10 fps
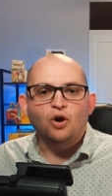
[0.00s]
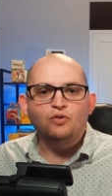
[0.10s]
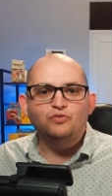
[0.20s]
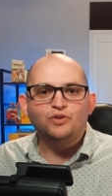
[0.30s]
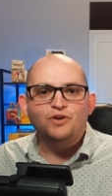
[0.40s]

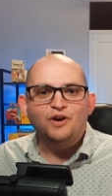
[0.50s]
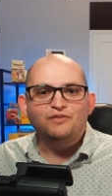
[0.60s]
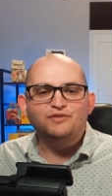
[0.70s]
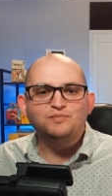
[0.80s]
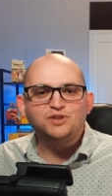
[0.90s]
over
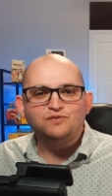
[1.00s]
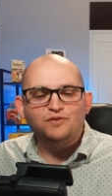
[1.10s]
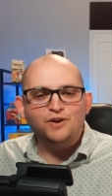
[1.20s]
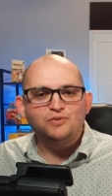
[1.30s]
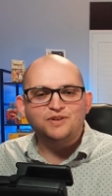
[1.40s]
from
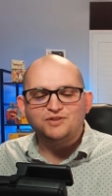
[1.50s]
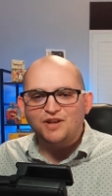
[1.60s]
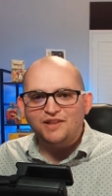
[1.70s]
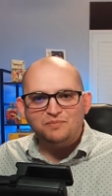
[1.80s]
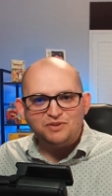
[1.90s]
Stefano
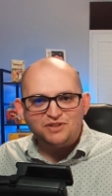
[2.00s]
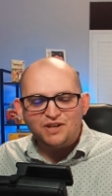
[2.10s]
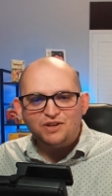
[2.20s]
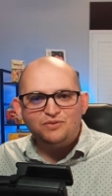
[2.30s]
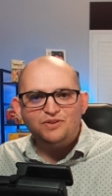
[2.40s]
Caselli,
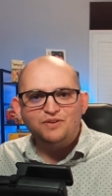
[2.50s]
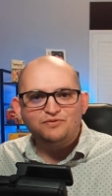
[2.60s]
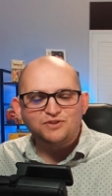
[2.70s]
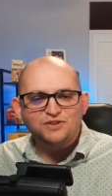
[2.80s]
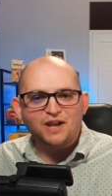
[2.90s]
particularly
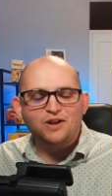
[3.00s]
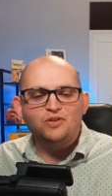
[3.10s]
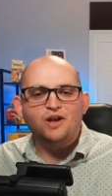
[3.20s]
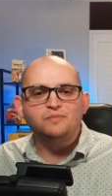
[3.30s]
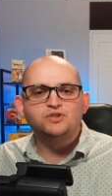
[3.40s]
for
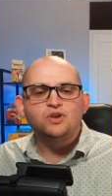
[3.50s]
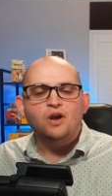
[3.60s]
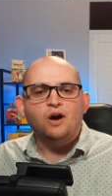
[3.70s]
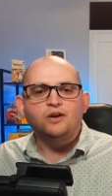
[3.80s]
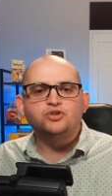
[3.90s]
Cyclops,
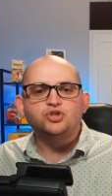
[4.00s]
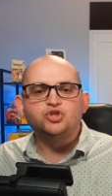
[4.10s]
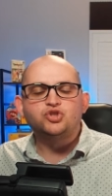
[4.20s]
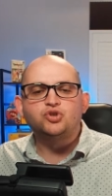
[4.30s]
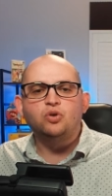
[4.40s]
are
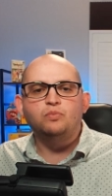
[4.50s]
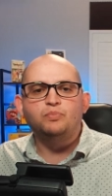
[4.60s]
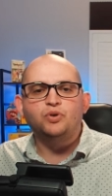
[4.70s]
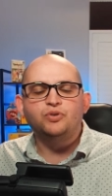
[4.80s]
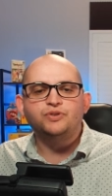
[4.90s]
just so
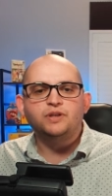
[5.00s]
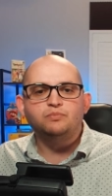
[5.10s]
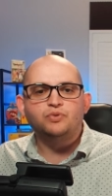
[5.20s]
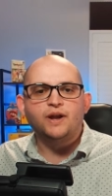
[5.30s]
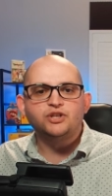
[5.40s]
bold and
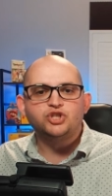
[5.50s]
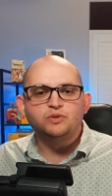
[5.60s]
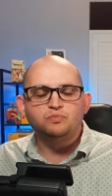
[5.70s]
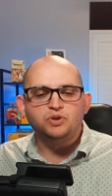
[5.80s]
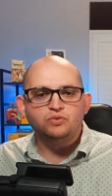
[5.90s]
brash
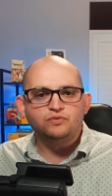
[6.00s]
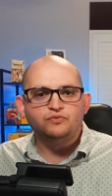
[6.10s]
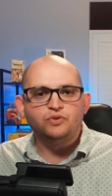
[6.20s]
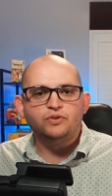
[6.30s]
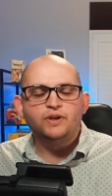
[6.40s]
and
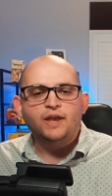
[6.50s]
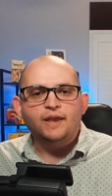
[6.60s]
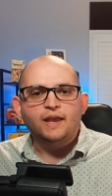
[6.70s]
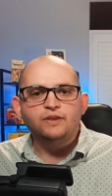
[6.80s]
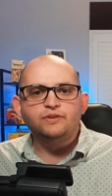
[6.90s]
beautiful.
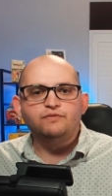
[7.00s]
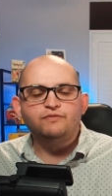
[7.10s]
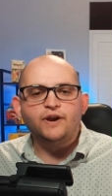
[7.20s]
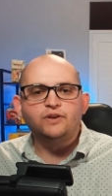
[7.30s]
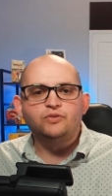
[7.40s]
And the
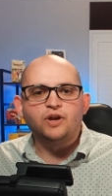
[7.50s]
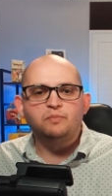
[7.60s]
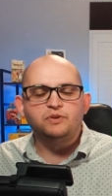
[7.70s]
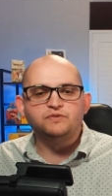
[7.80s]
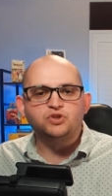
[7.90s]
final
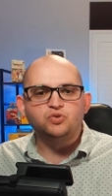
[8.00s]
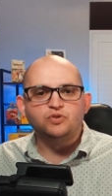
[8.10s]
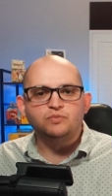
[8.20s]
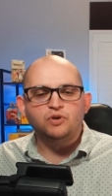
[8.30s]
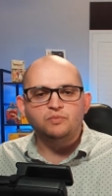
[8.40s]
couple of
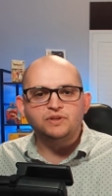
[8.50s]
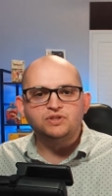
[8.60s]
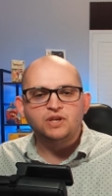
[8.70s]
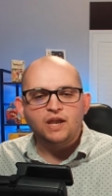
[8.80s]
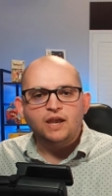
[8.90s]
story
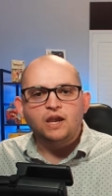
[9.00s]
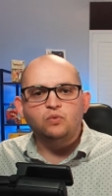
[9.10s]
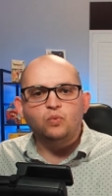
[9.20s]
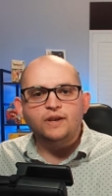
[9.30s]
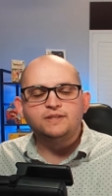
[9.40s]
moments
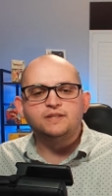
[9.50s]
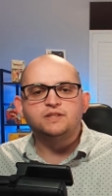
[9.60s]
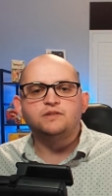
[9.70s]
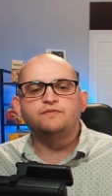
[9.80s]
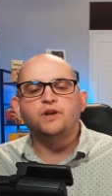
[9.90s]
in ways that
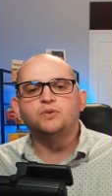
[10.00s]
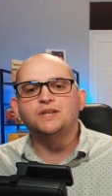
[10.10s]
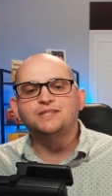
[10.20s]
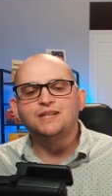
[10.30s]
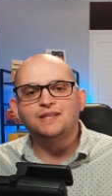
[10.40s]
Stefano
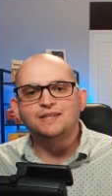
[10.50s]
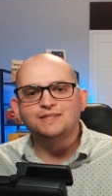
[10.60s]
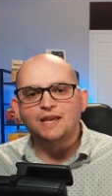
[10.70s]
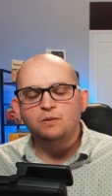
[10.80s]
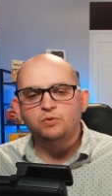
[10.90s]
Caselli
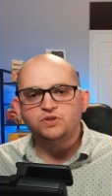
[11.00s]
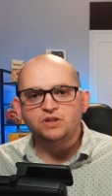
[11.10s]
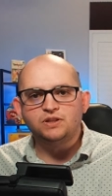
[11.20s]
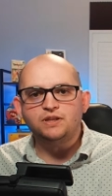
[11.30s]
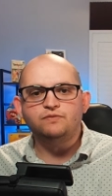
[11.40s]
is able to
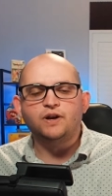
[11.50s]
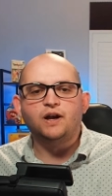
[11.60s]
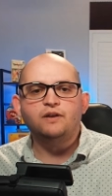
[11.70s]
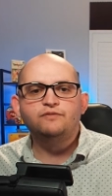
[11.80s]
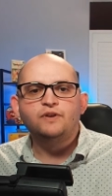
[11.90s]
leave
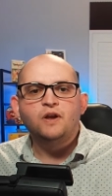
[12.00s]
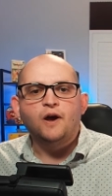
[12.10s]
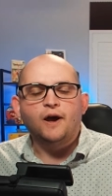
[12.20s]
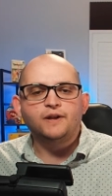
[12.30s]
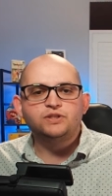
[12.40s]
off
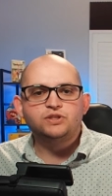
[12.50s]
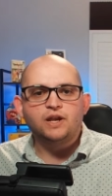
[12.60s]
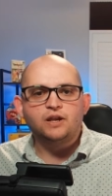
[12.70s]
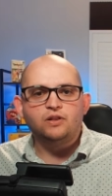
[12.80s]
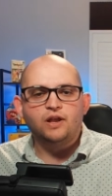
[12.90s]
on
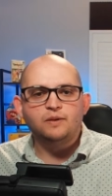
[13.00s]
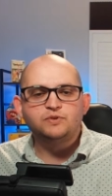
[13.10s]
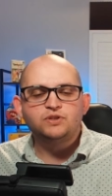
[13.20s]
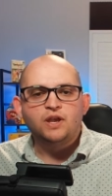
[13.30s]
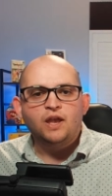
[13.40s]

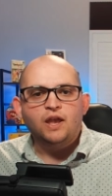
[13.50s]
Cyclops